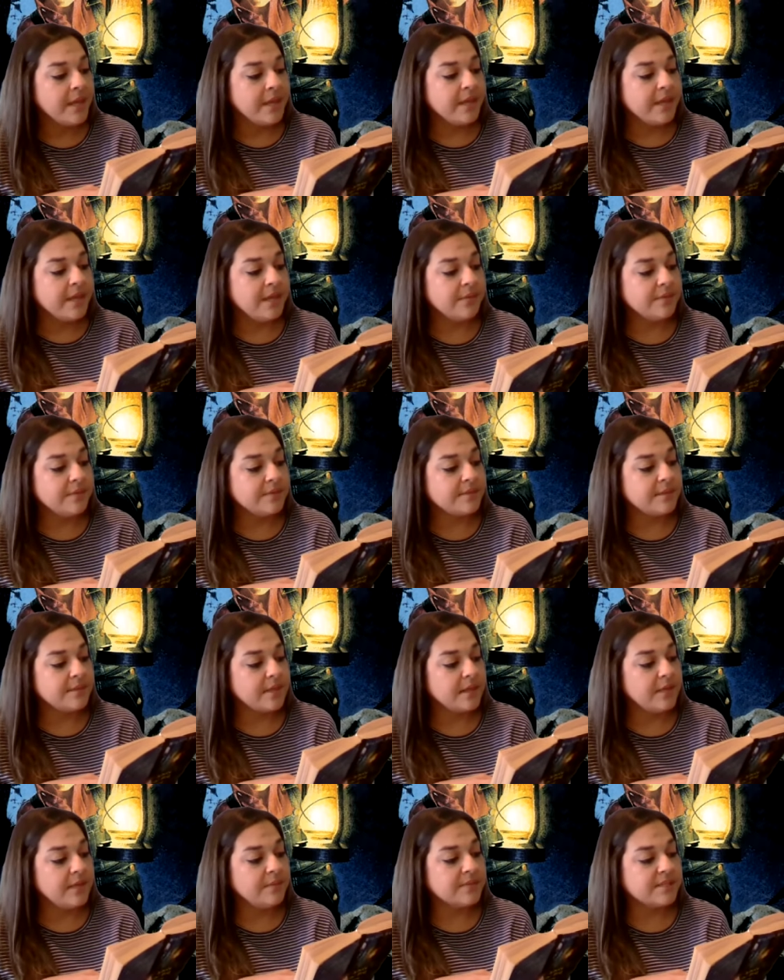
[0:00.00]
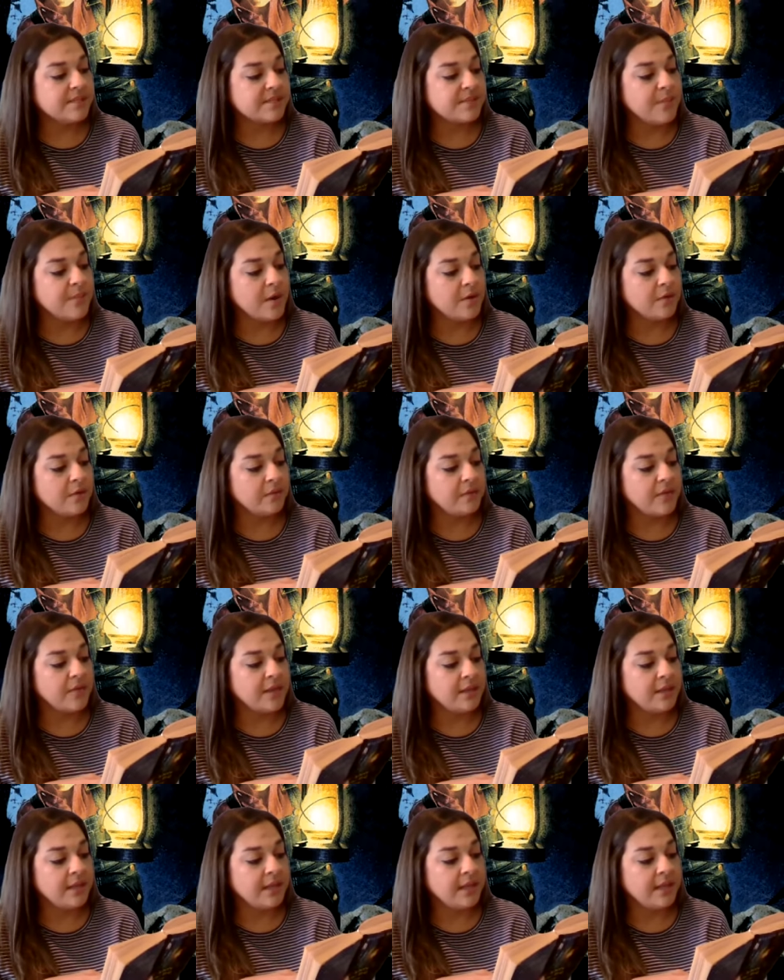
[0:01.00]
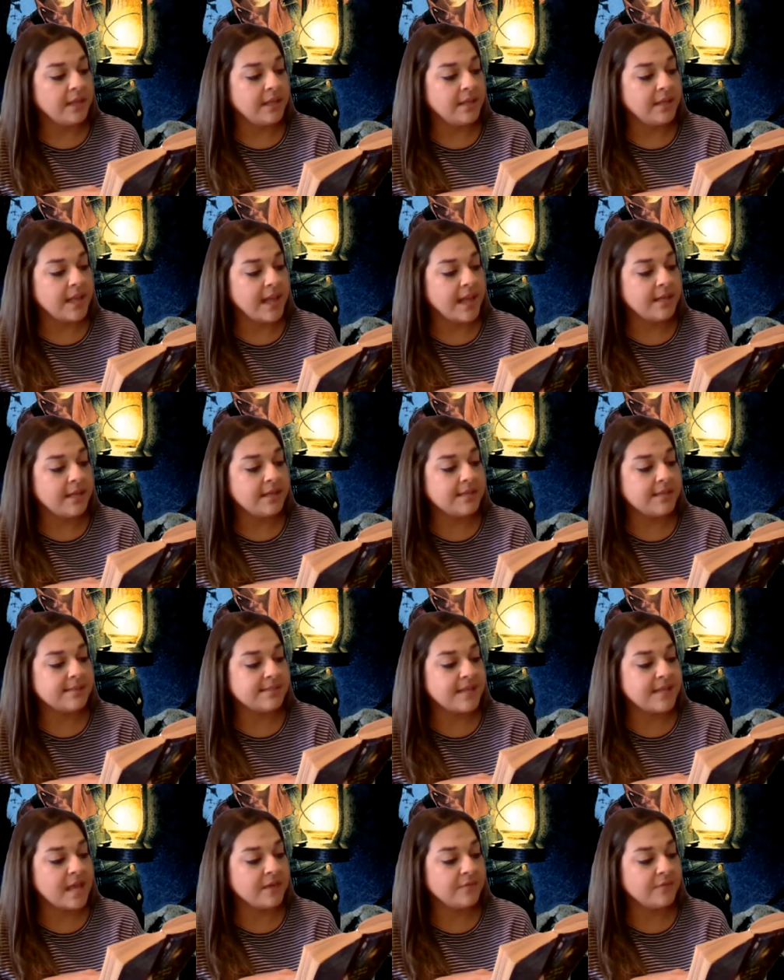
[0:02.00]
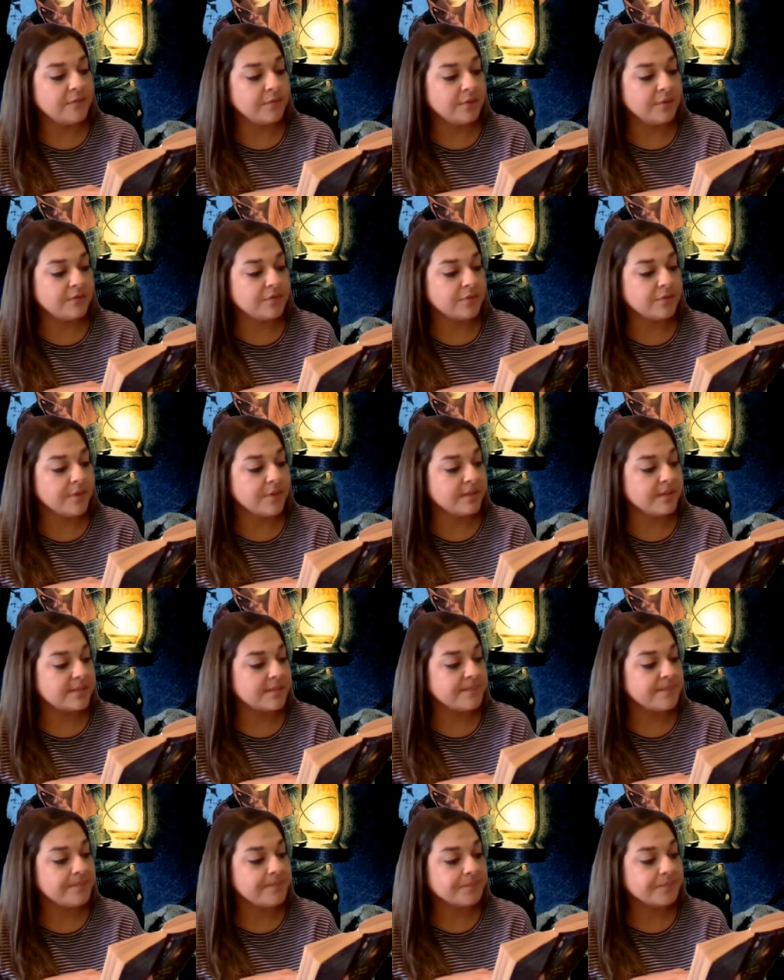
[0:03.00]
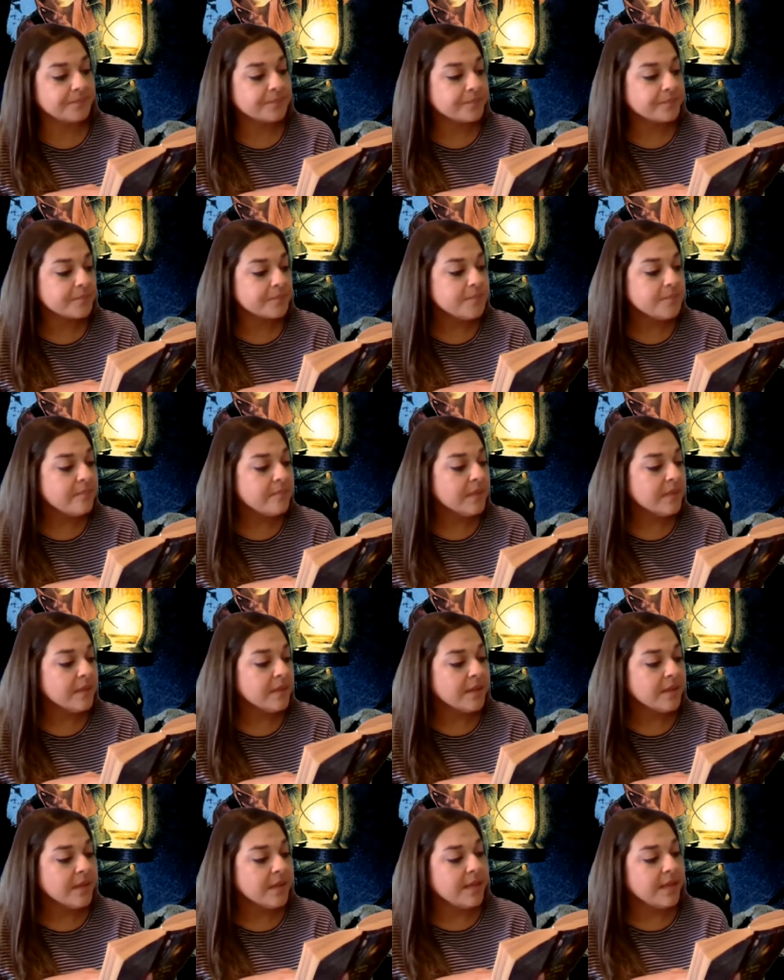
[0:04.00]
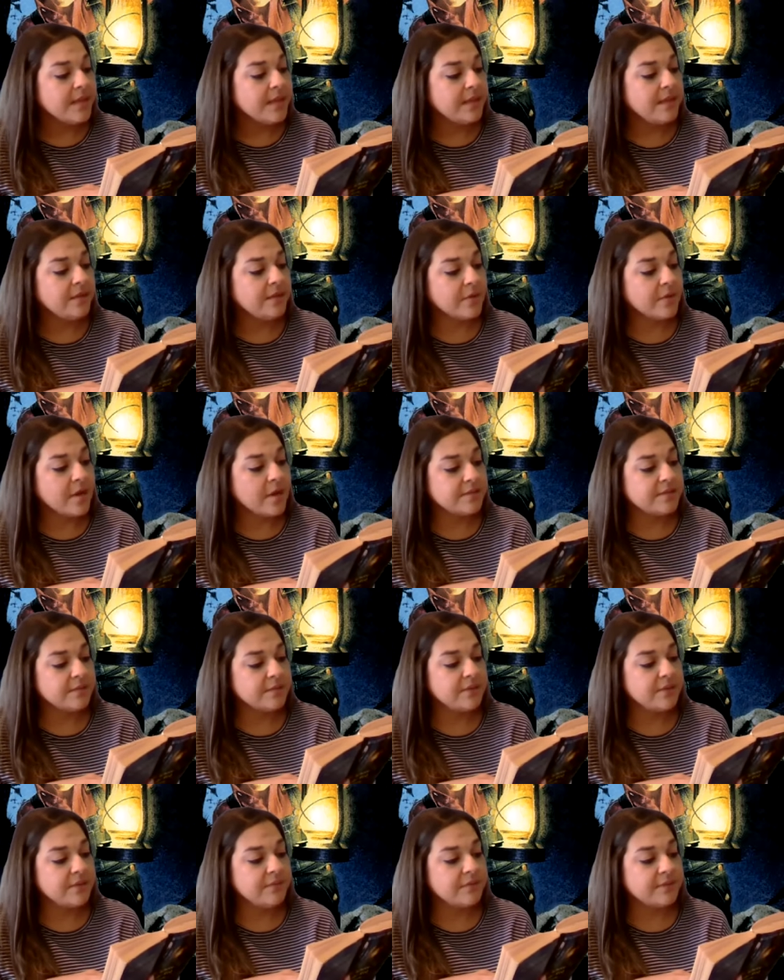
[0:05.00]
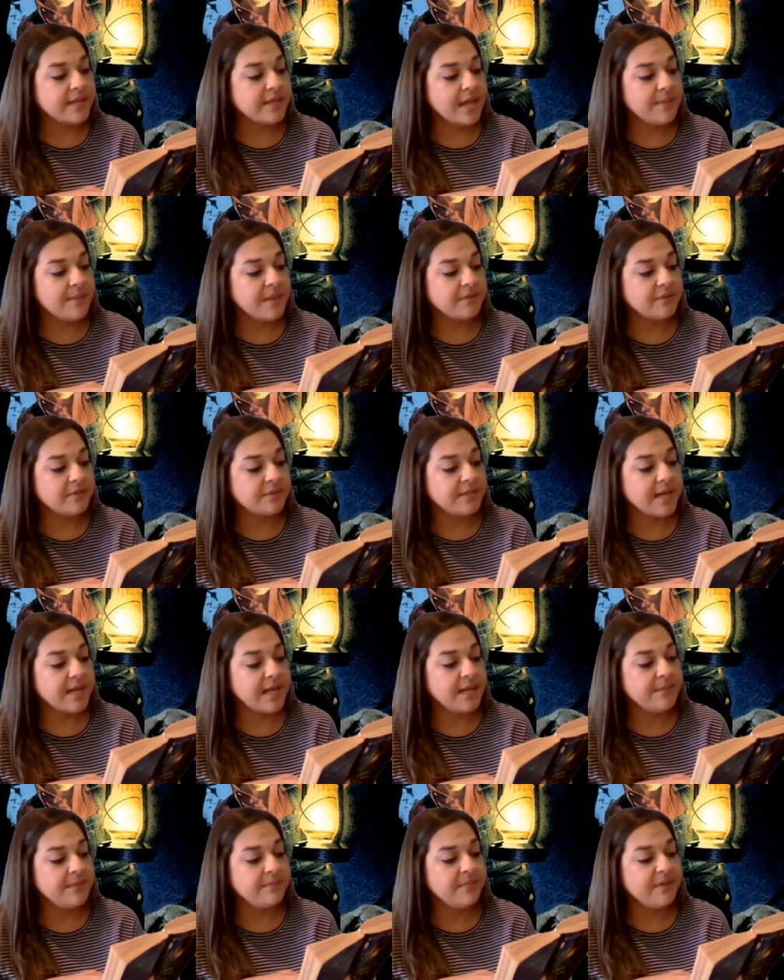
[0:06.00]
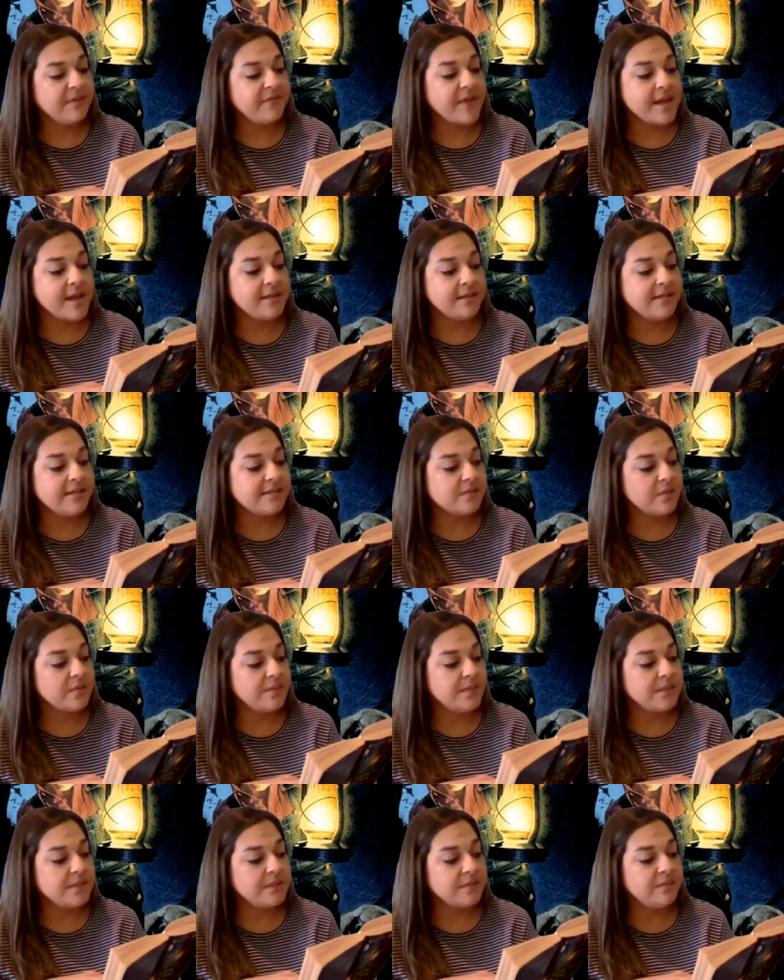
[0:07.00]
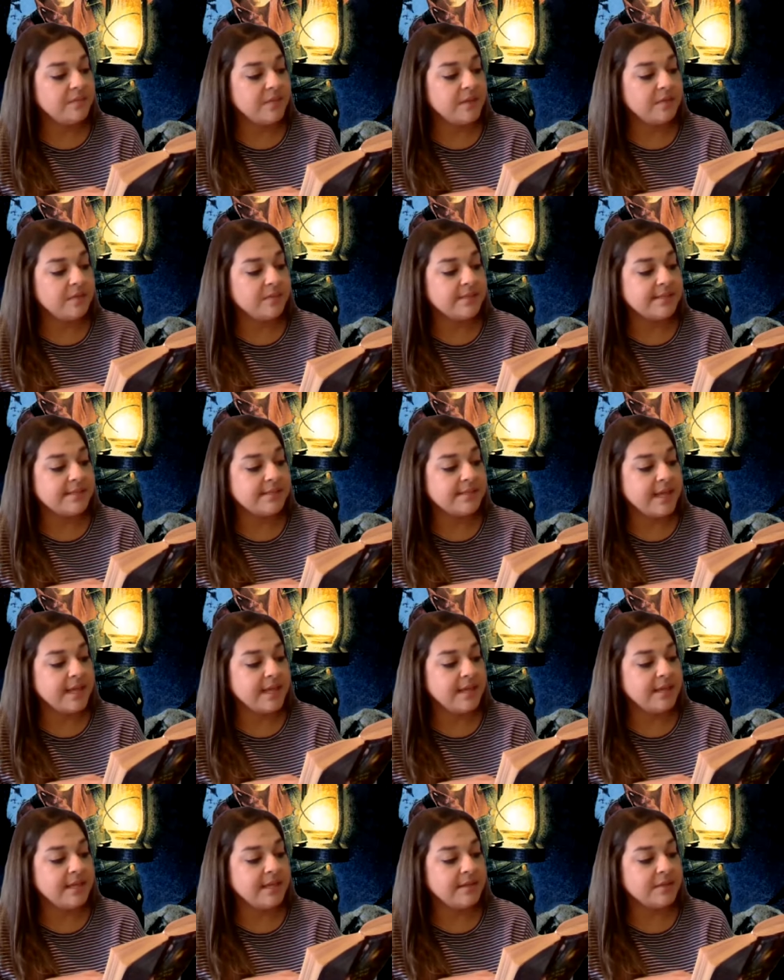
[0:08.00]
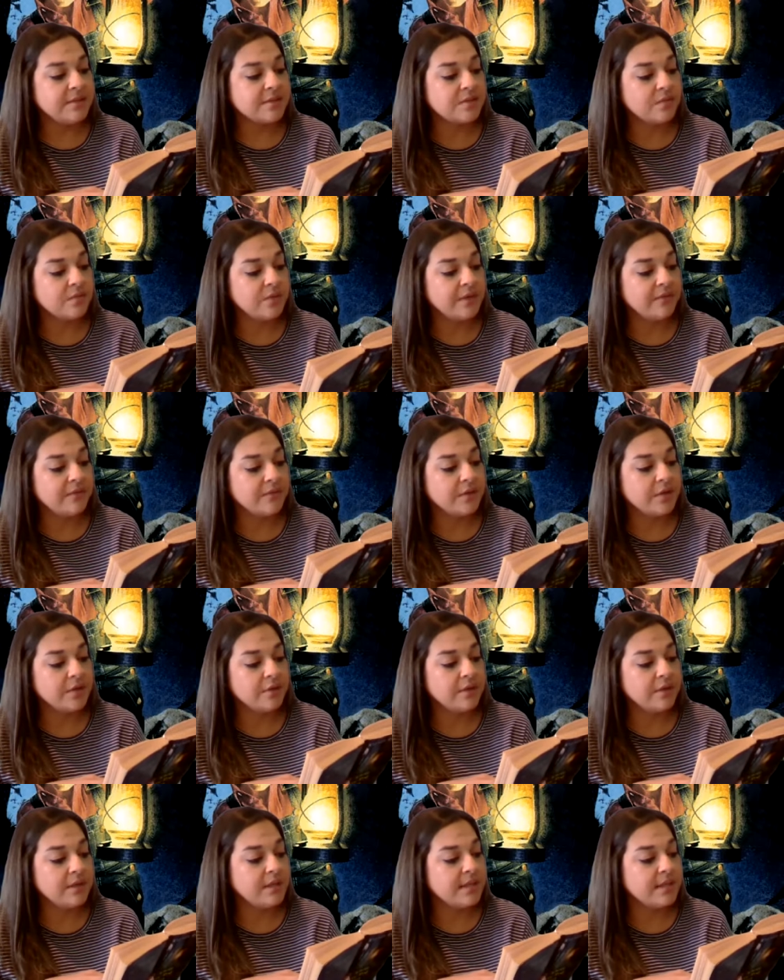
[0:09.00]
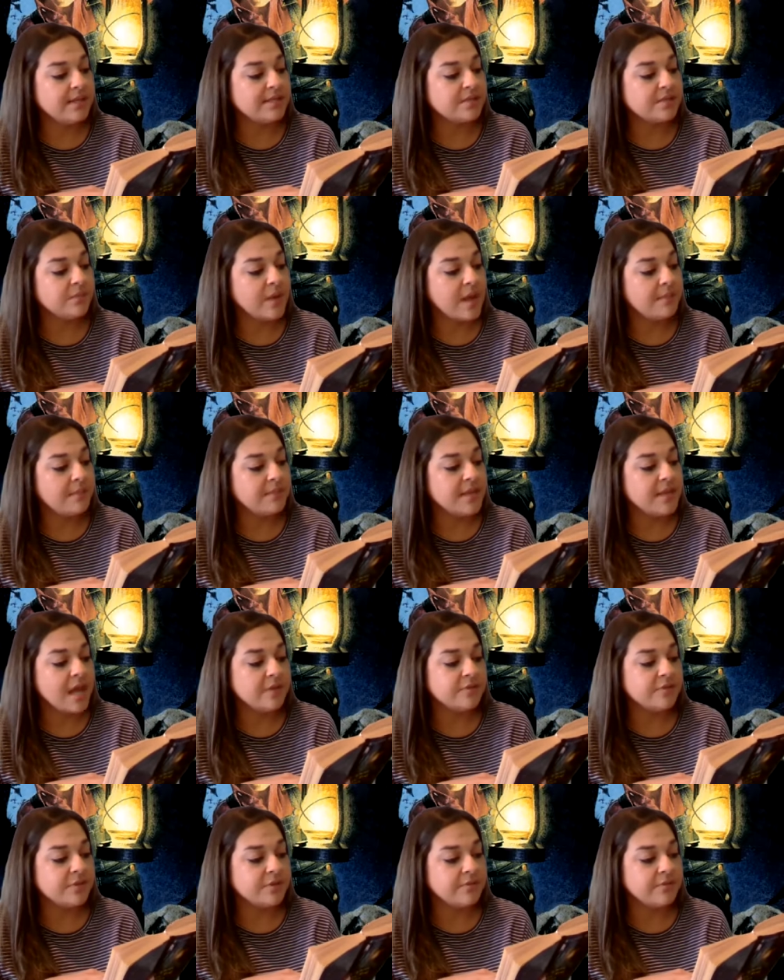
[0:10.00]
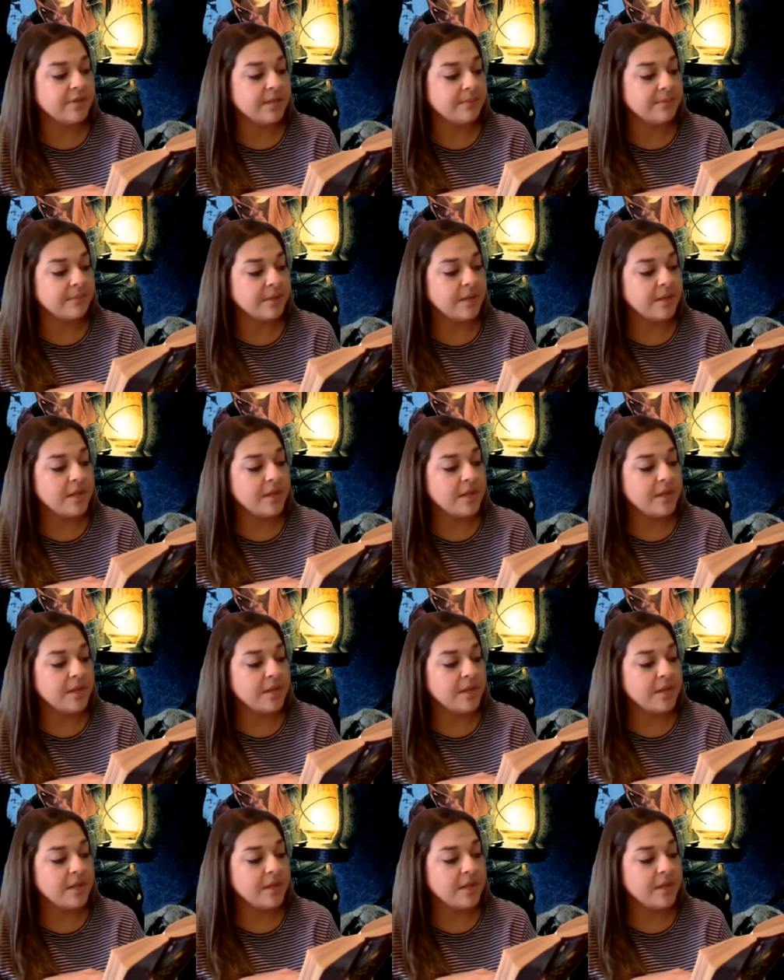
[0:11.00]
He was a smart old fella and had a sack full of tricks. He crossed the river time after time, finally swimming to the middle and staying in the swift current. He swam downstream.